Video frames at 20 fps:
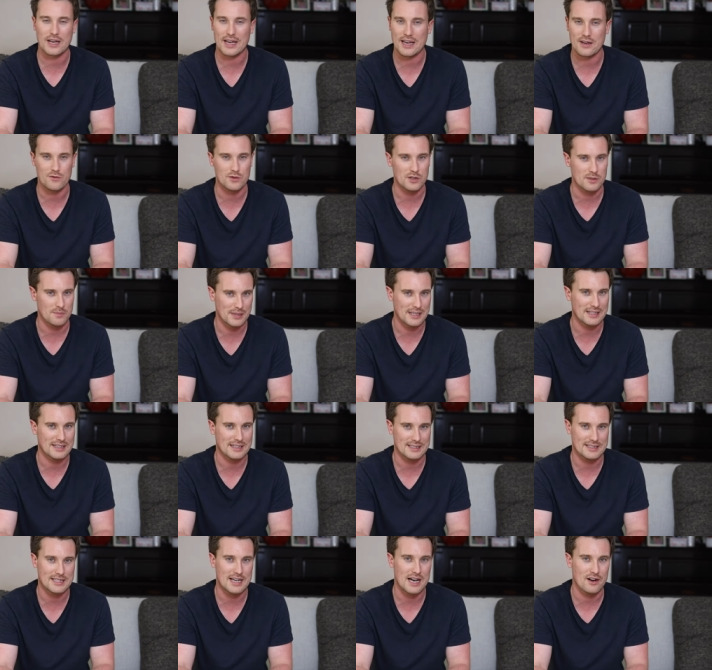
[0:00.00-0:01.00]
every beginner
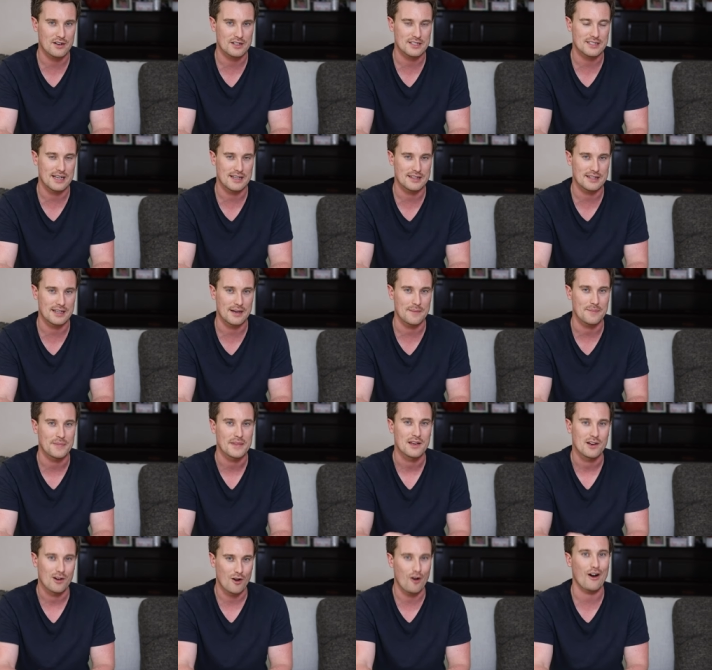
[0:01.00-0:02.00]
guitarist out there.
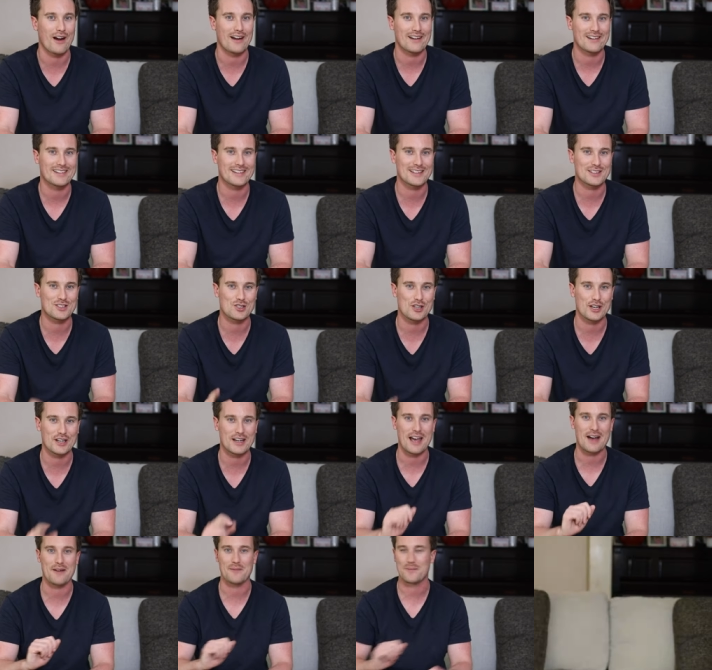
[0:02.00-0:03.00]
All right, let's check it
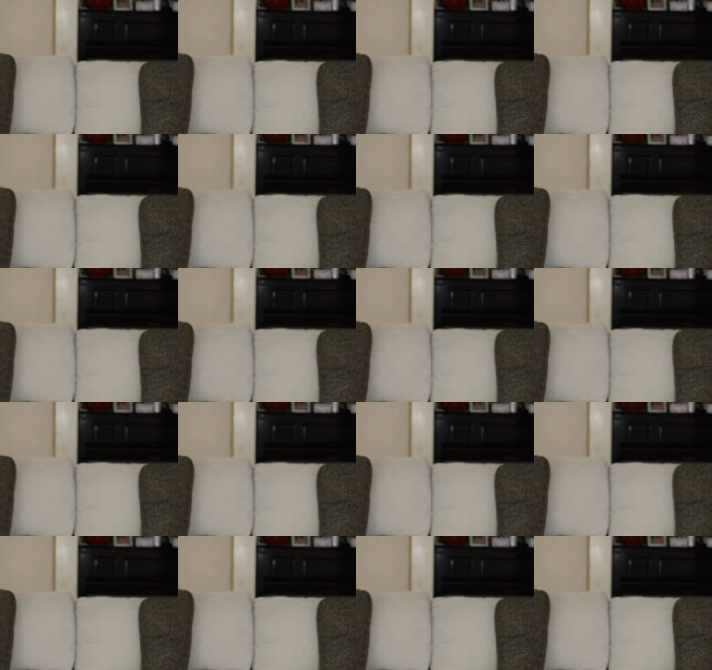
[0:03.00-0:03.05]
out.